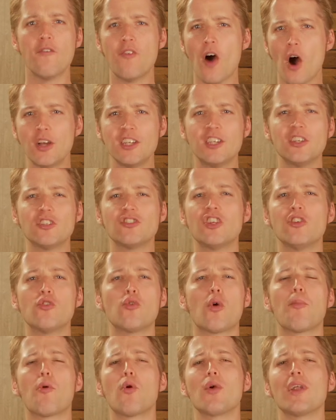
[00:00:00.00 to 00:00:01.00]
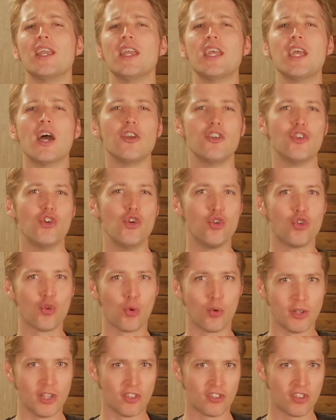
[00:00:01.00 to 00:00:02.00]
The volunteers didn't report any
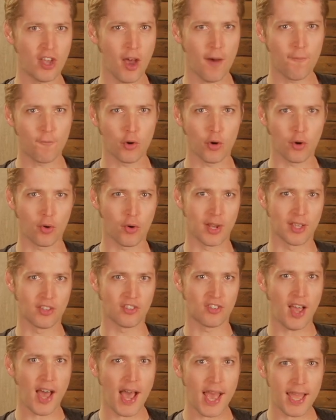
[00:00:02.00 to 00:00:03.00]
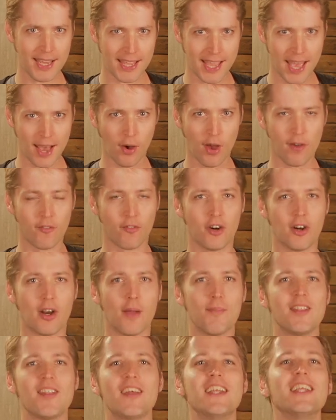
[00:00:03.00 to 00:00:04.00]
unusual discomfort or anxiety, however. I
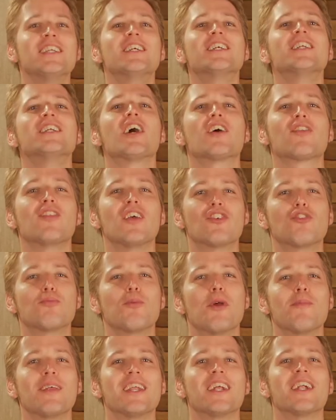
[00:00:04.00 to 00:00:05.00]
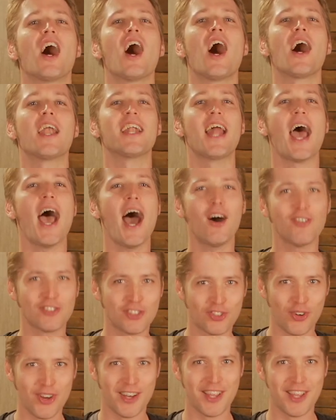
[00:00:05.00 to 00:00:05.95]
mean, they didn't conduct the experiment in a haunted house or